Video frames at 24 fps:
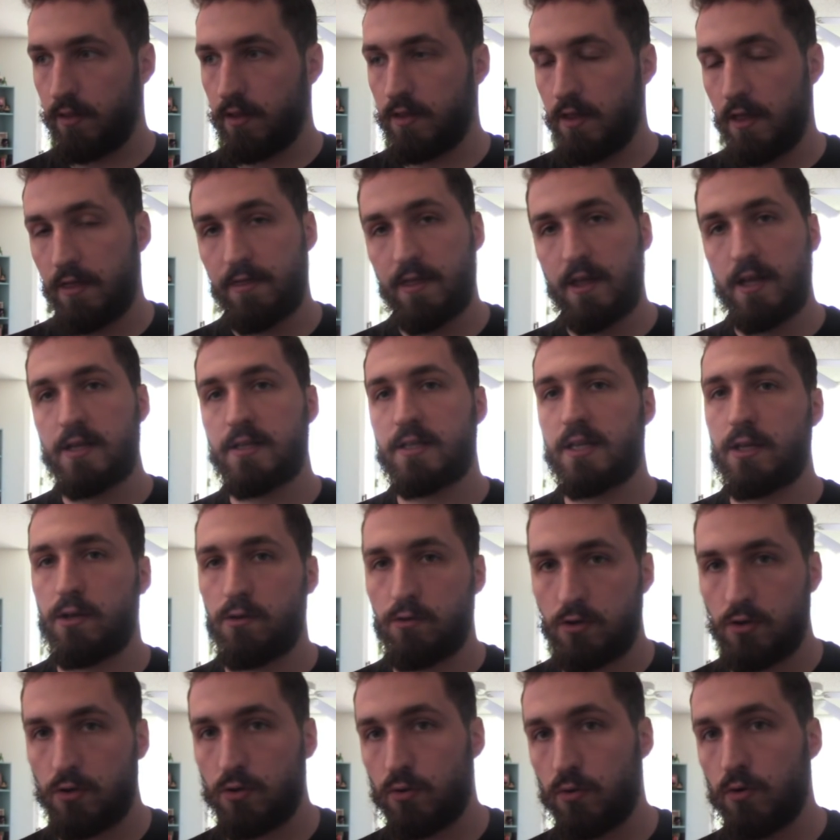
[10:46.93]
and the things that you
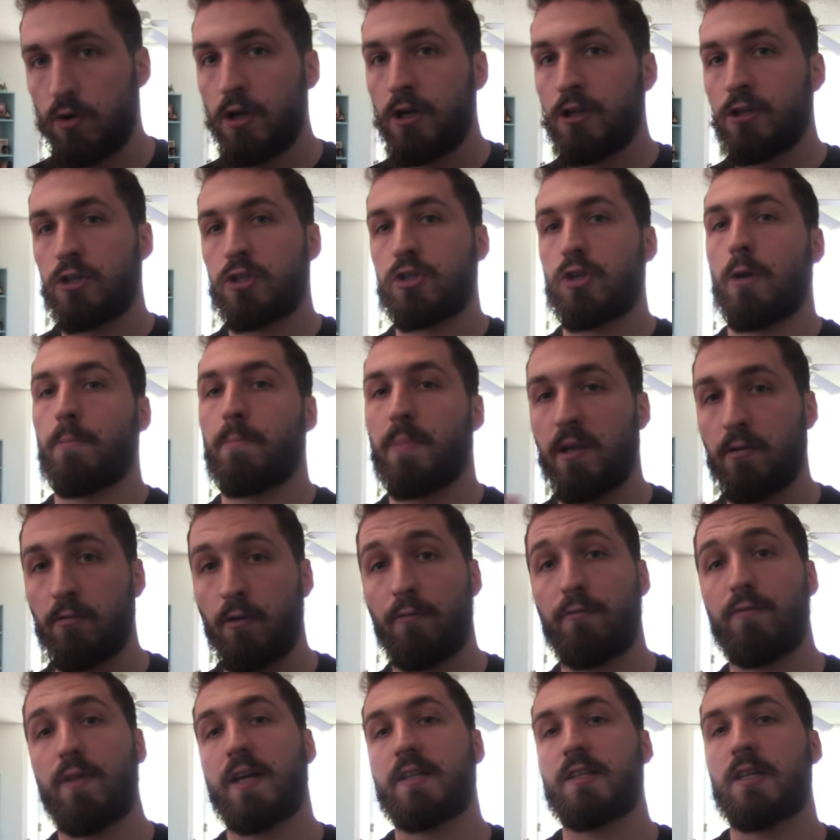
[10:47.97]
do to start being
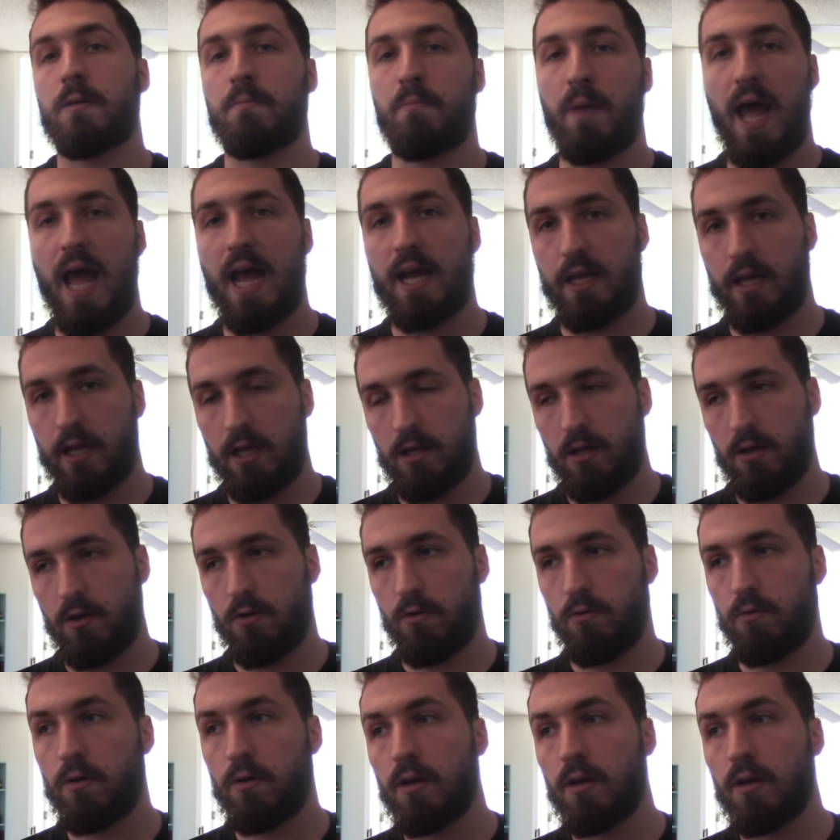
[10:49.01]
reflected back at you.